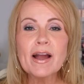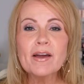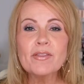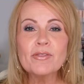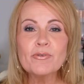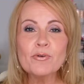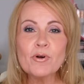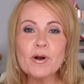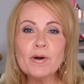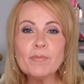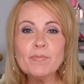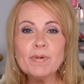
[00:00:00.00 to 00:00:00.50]
I
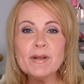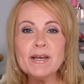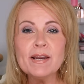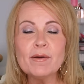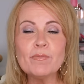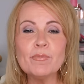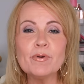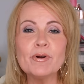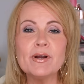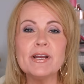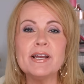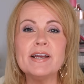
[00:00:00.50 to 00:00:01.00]
throw up a
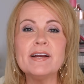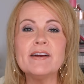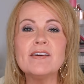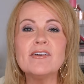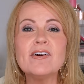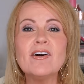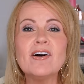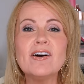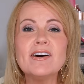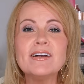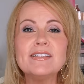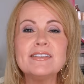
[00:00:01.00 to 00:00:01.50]
number
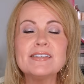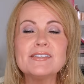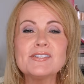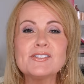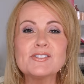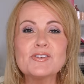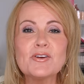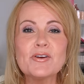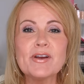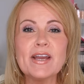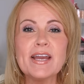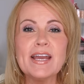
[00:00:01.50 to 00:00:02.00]
here on the
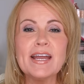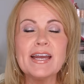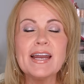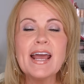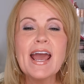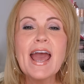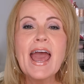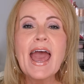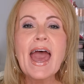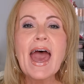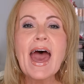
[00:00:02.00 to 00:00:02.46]
screen